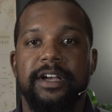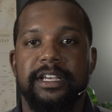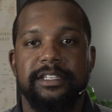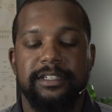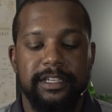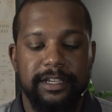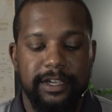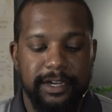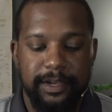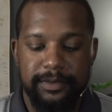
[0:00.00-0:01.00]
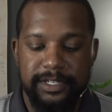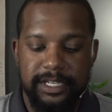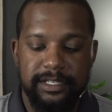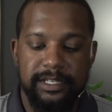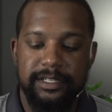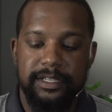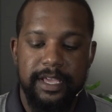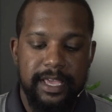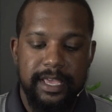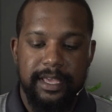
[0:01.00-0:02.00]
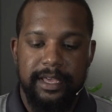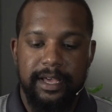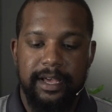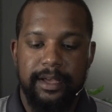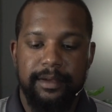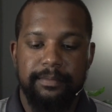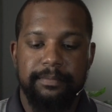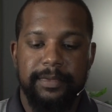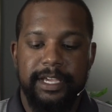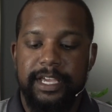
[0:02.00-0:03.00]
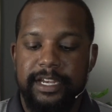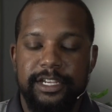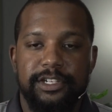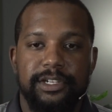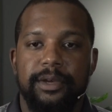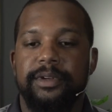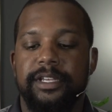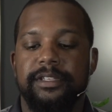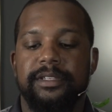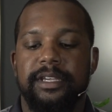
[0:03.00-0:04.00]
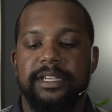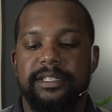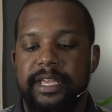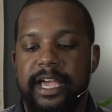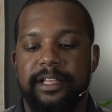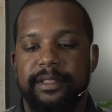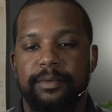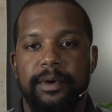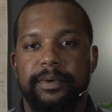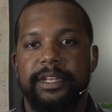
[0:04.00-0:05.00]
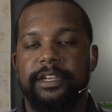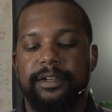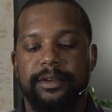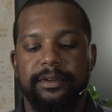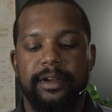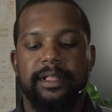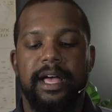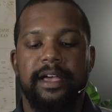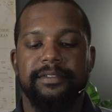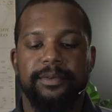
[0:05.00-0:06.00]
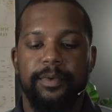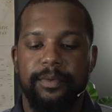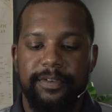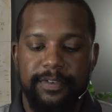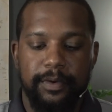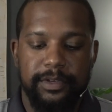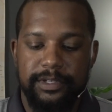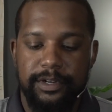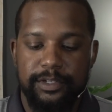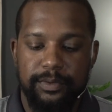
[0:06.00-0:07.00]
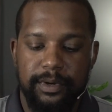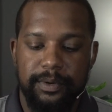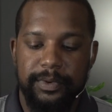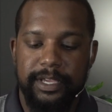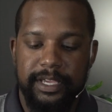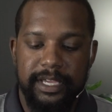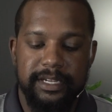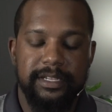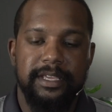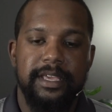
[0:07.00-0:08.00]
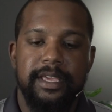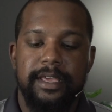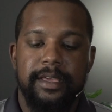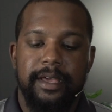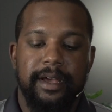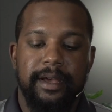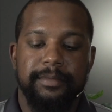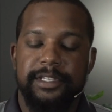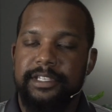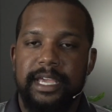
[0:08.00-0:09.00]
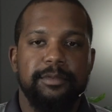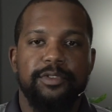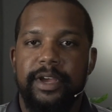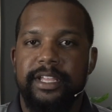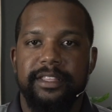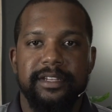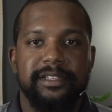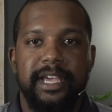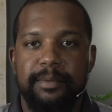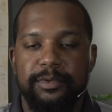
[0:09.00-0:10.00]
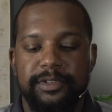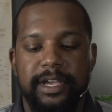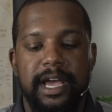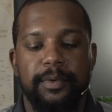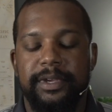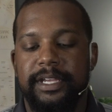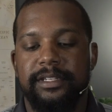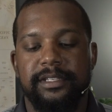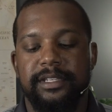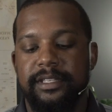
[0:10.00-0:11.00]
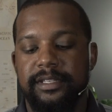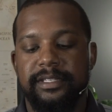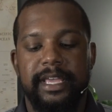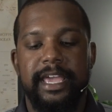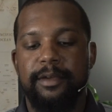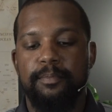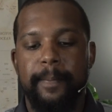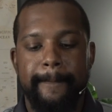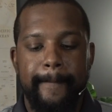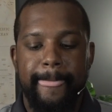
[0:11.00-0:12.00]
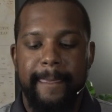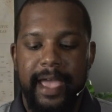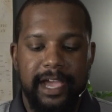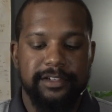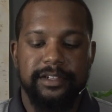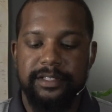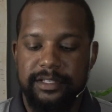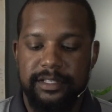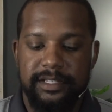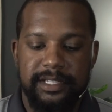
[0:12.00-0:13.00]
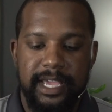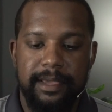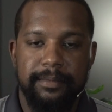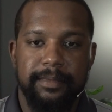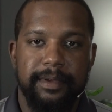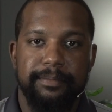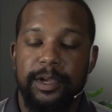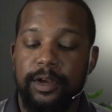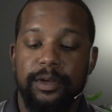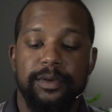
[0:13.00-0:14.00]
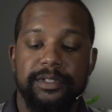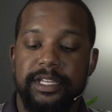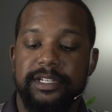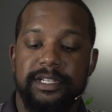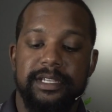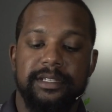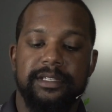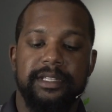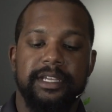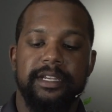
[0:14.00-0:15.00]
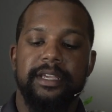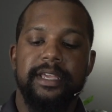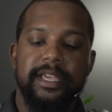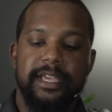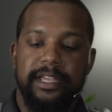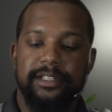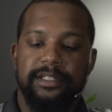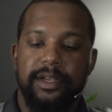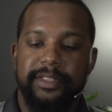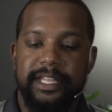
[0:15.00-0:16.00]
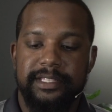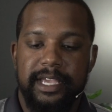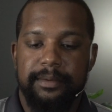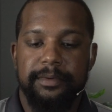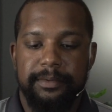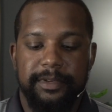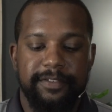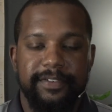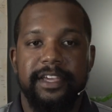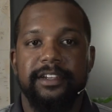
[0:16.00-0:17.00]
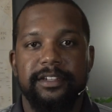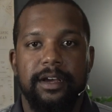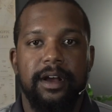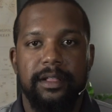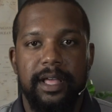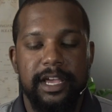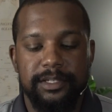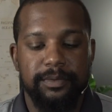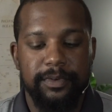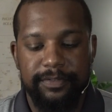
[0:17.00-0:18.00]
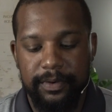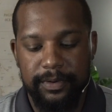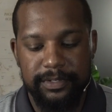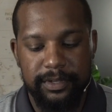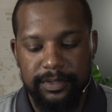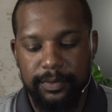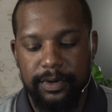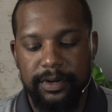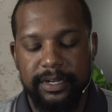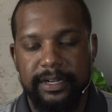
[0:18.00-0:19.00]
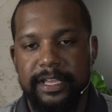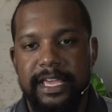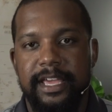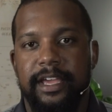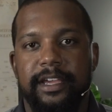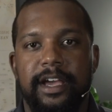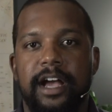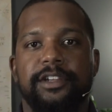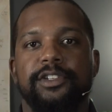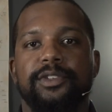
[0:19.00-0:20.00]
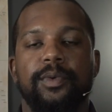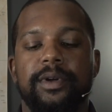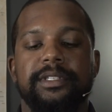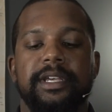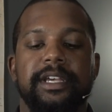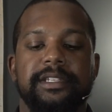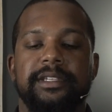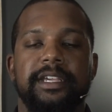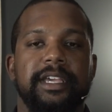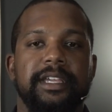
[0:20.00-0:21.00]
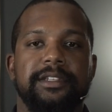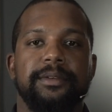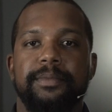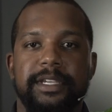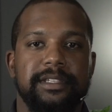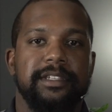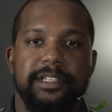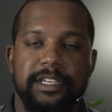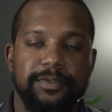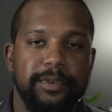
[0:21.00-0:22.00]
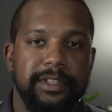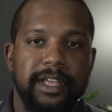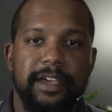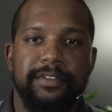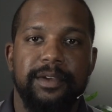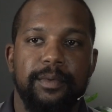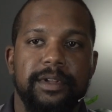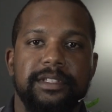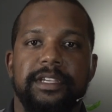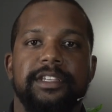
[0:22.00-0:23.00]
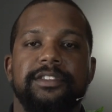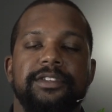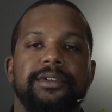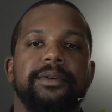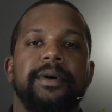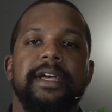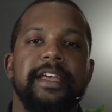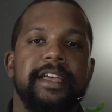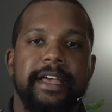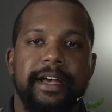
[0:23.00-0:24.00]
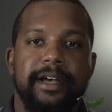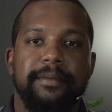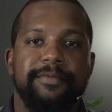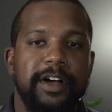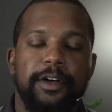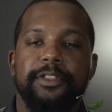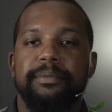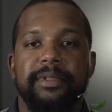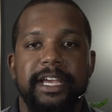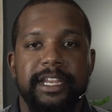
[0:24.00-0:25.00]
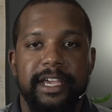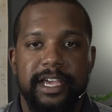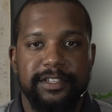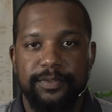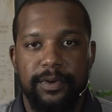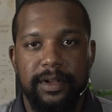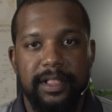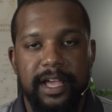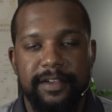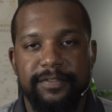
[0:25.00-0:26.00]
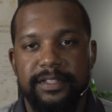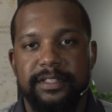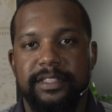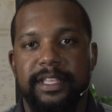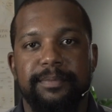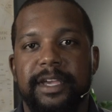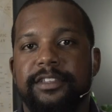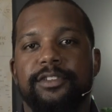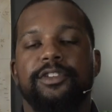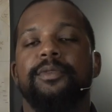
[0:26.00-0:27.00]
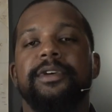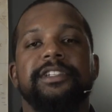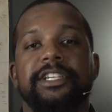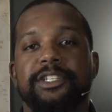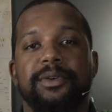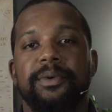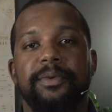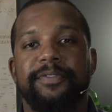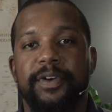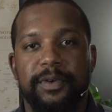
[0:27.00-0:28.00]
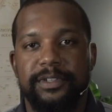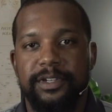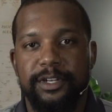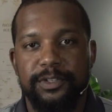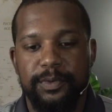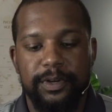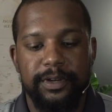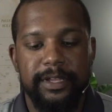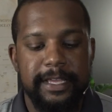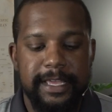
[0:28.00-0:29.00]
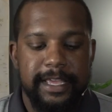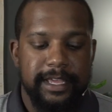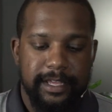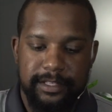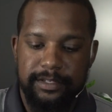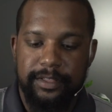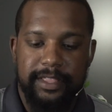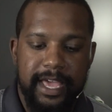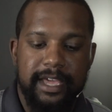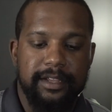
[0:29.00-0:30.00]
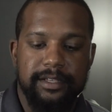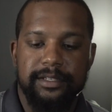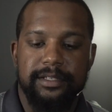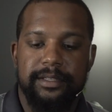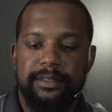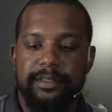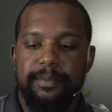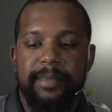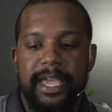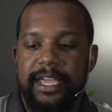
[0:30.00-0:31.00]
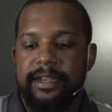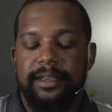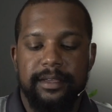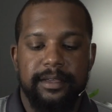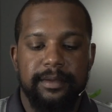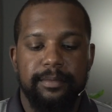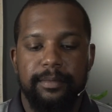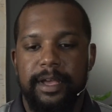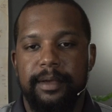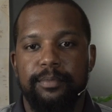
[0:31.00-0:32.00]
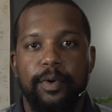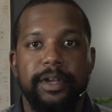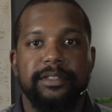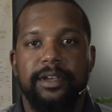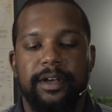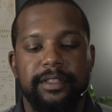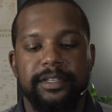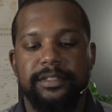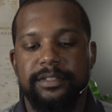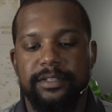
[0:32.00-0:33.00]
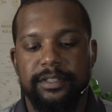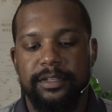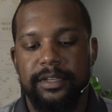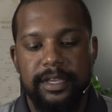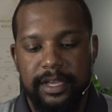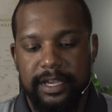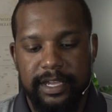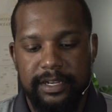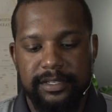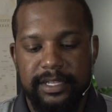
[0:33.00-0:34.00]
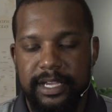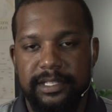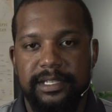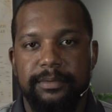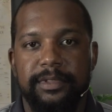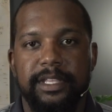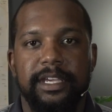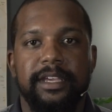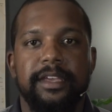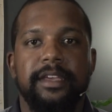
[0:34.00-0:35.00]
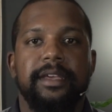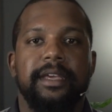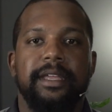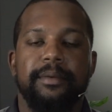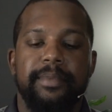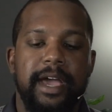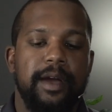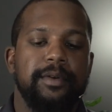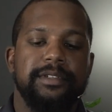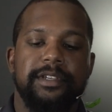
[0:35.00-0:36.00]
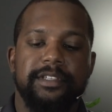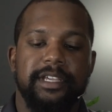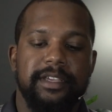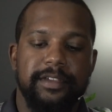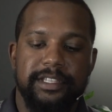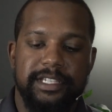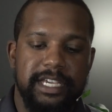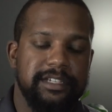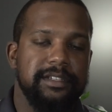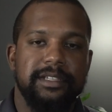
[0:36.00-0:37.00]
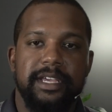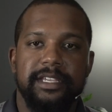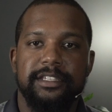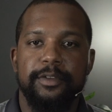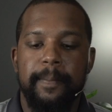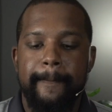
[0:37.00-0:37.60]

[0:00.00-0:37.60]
us. You know, Jesus, um, again, He showed us exactly what we need to do in our lives. And when we focus on His Word, we get um, the same training the disciples got, we get to see the same actions and the same miracles that Jesus did and so that's able to be fed into our lives when we focus on the word. And, and God just wants us, again, to be successful in life. He wants us to um, follow the plan He has for our life. And it makes it so much easier when we focus on His word. And so that is the main um, point to all this. And so the, again, the Second Timothy, it empowers us, it, it teaches us.